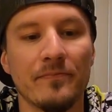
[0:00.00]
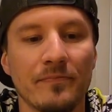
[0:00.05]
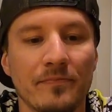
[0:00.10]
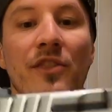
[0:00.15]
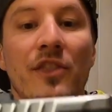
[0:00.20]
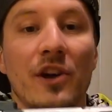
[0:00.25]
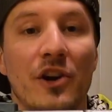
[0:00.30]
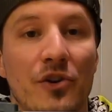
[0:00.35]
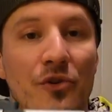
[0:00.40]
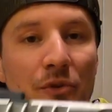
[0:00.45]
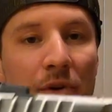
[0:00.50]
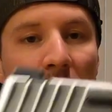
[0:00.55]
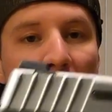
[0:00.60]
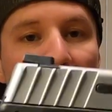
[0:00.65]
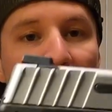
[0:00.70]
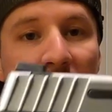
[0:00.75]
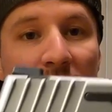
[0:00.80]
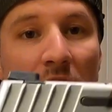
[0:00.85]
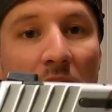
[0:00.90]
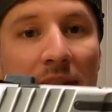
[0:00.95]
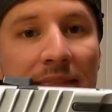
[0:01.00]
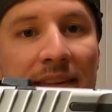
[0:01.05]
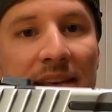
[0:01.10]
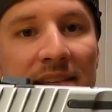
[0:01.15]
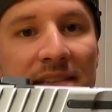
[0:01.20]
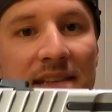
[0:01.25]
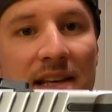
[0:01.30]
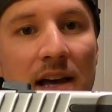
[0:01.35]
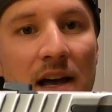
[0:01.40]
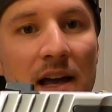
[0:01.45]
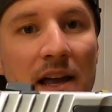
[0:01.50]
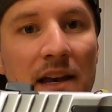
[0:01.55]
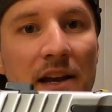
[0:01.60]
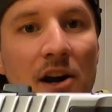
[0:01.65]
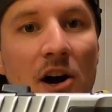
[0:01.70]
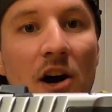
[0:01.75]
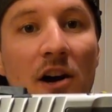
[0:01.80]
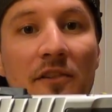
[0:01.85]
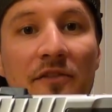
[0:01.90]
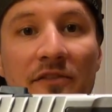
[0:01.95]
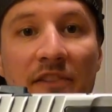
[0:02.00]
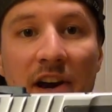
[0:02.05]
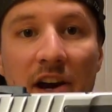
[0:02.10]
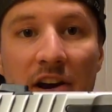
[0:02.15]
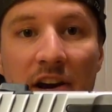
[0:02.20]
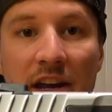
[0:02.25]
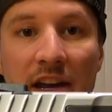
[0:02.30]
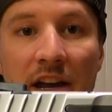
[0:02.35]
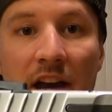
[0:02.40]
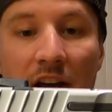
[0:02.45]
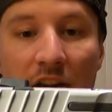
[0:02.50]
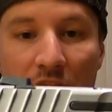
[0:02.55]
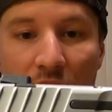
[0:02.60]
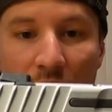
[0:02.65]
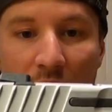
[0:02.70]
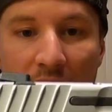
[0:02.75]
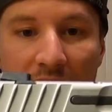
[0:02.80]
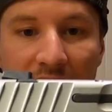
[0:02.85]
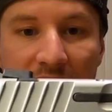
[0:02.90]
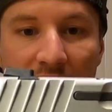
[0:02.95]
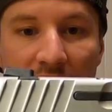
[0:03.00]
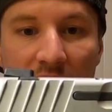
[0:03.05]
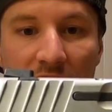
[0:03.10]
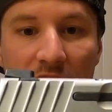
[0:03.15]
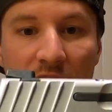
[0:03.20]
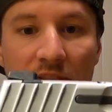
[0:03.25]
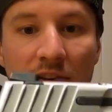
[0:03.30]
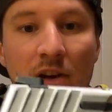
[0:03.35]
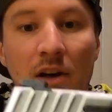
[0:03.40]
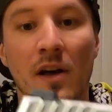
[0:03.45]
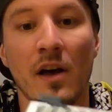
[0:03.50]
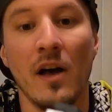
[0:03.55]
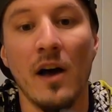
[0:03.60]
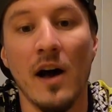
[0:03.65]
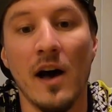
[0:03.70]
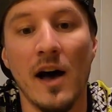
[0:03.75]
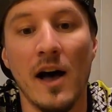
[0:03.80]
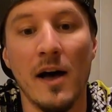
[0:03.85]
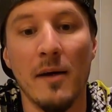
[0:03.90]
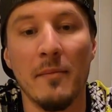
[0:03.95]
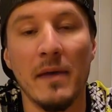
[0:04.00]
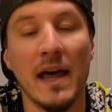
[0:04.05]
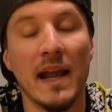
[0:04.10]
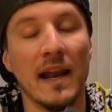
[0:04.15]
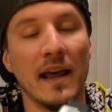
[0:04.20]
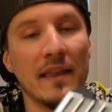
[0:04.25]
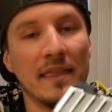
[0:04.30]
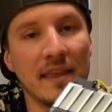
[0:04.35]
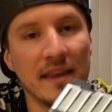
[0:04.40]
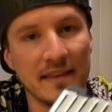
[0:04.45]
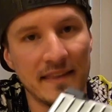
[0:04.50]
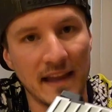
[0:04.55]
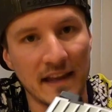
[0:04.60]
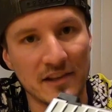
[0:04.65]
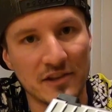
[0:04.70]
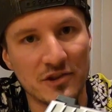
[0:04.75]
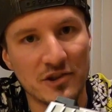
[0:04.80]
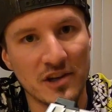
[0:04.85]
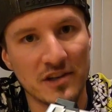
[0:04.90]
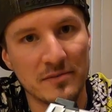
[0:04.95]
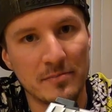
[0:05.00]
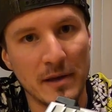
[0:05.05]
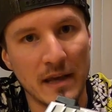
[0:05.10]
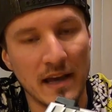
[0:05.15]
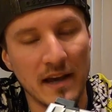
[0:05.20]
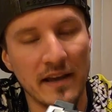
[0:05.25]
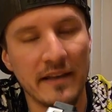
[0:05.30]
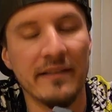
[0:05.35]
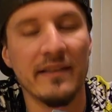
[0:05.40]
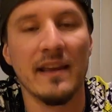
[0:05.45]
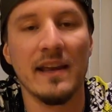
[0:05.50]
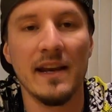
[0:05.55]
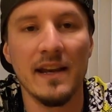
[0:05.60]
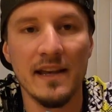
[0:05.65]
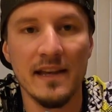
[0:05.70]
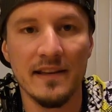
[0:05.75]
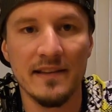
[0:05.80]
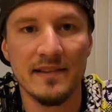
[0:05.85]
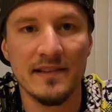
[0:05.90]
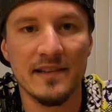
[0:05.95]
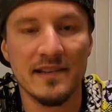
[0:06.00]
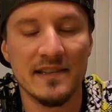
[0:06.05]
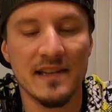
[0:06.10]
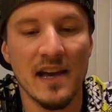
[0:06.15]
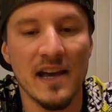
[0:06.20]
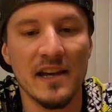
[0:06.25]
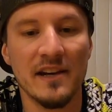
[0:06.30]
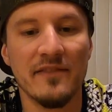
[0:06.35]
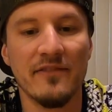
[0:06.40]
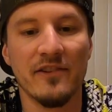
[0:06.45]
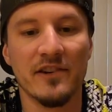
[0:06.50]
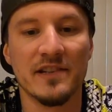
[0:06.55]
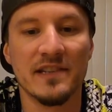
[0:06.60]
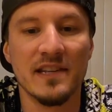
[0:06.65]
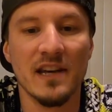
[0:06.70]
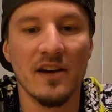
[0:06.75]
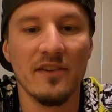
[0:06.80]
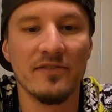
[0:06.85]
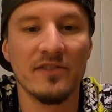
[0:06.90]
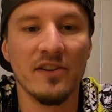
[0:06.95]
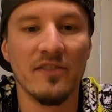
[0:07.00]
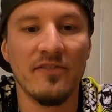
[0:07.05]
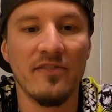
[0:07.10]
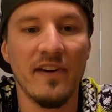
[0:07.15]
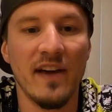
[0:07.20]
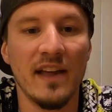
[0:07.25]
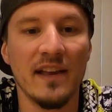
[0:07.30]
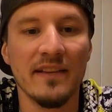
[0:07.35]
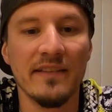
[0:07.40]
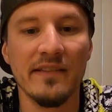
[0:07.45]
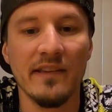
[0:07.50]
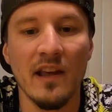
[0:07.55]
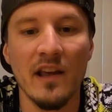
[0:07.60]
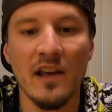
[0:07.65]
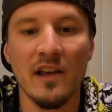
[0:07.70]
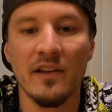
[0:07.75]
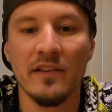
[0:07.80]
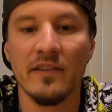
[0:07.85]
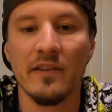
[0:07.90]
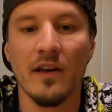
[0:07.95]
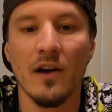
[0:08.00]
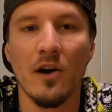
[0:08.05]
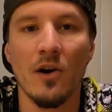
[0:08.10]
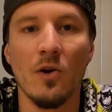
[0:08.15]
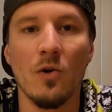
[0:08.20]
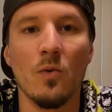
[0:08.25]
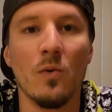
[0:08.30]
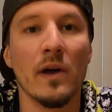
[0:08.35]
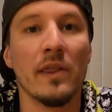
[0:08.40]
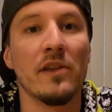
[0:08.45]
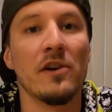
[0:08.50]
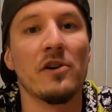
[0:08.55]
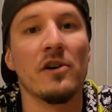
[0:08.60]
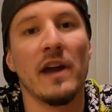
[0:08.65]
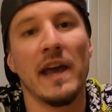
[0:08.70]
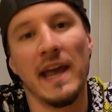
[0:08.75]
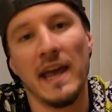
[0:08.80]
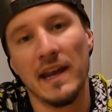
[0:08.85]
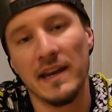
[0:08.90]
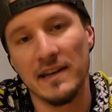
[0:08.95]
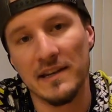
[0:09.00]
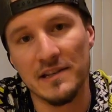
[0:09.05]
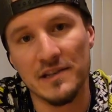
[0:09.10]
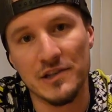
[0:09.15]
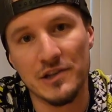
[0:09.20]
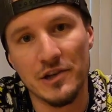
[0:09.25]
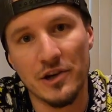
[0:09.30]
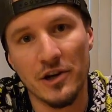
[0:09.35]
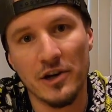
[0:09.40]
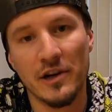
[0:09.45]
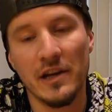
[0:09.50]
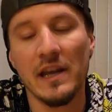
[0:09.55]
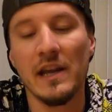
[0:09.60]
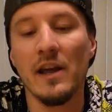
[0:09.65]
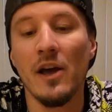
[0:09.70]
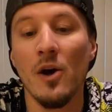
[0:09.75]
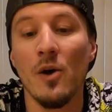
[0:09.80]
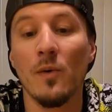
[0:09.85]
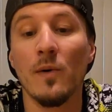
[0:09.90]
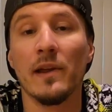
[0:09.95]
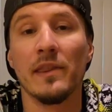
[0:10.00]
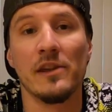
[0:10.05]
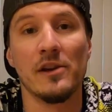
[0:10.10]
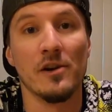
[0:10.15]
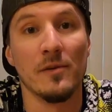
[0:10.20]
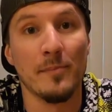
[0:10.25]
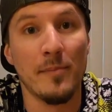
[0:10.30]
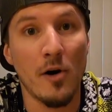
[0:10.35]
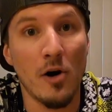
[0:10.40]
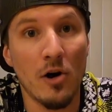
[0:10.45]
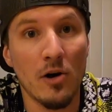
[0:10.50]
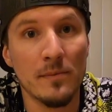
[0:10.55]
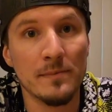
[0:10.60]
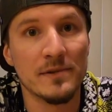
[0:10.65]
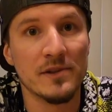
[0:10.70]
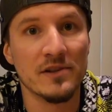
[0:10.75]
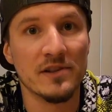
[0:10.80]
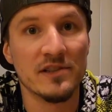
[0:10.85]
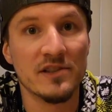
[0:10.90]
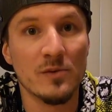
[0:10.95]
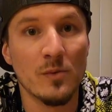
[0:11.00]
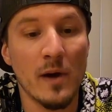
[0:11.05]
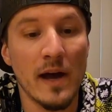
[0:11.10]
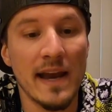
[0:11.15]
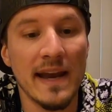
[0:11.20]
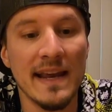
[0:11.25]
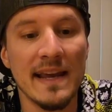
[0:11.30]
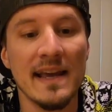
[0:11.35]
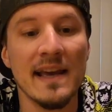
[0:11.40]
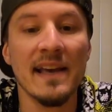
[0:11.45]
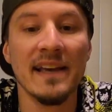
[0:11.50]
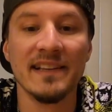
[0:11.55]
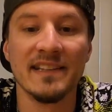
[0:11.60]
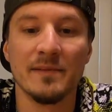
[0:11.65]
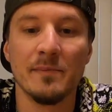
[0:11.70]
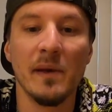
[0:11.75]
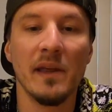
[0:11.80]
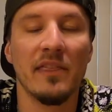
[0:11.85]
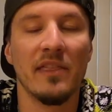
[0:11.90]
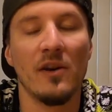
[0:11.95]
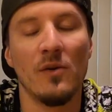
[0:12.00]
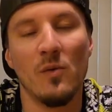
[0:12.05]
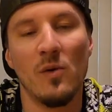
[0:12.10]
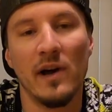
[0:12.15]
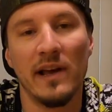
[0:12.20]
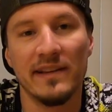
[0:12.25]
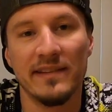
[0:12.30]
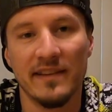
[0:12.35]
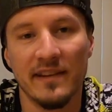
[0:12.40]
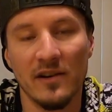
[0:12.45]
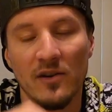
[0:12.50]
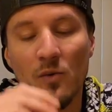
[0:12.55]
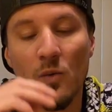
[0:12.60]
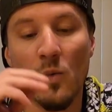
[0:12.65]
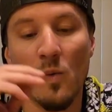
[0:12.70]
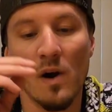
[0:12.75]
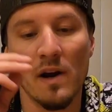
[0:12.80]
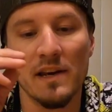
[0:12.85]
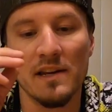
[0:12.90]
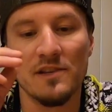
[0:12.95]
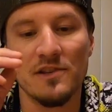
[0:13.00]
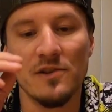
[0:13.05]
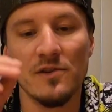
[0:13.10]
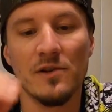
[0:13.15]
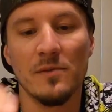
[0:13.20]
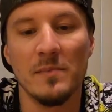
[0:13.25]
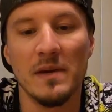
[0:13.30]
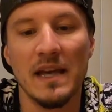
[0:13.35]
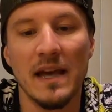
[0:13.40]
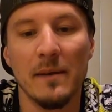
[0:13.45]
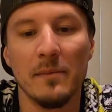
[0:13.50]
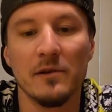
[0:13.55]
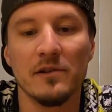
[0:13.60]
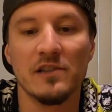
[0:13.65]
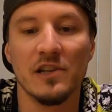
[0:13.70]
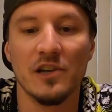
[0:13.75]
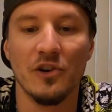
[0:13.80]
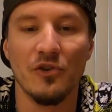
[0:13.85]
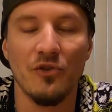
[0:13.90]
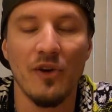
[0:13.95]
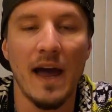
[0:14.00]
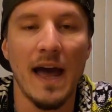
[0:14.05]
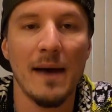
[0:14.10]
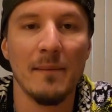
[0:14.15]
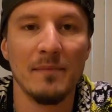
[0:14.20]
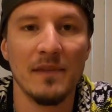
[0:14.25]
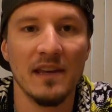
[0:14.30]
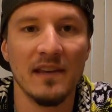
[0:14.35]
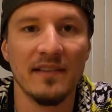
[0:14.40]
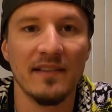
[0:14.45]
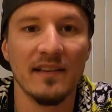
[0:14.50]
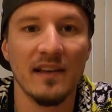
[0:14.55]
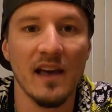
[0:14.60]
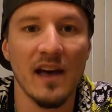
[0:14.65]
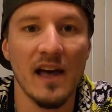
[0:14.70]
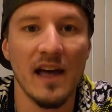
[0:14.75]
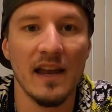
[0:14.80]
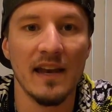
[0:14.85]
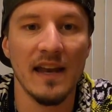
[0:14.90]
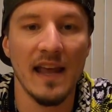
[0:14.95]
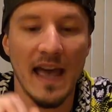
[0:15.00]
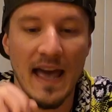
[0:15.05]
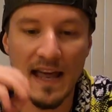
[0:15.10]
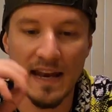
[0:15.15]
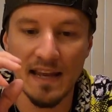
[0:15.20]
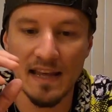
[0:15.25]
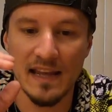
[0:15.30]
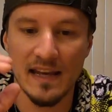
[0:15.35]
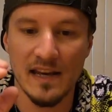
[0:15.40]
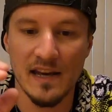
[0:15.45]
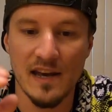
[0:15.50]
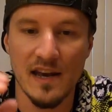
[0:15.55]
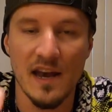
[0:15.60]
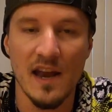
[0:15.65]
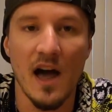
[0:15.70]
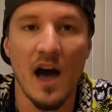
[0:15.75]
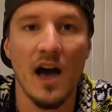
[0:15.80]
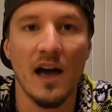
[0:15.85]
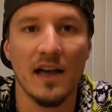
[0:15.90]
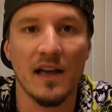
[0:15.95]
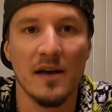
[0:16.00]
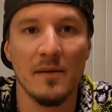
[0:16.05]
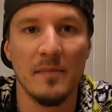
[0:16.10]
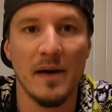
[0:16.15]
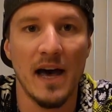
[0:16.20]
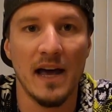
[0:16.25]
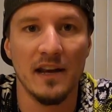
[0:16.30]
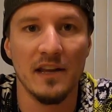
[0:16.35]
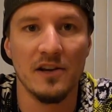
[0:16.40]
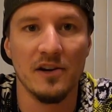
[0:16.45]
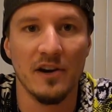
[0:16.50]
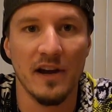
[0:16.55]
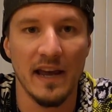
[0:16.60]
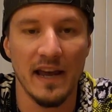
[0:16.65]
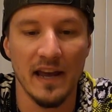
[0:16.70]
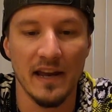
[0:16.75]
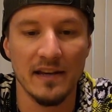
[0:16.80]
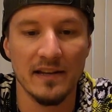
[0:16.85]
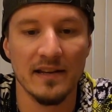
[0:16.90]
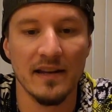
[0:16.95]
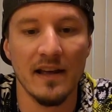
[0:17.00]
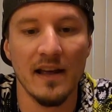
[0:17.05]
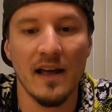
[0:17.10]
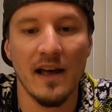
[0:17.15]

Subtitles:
The grips on this gun are very aggressive, and I think that's just because it is designed for self-defense. So whether your hand is dirty, whether your palms are sweaty, Smith & Wesson wanted you to be able to grab this gun and it not come out of your hand.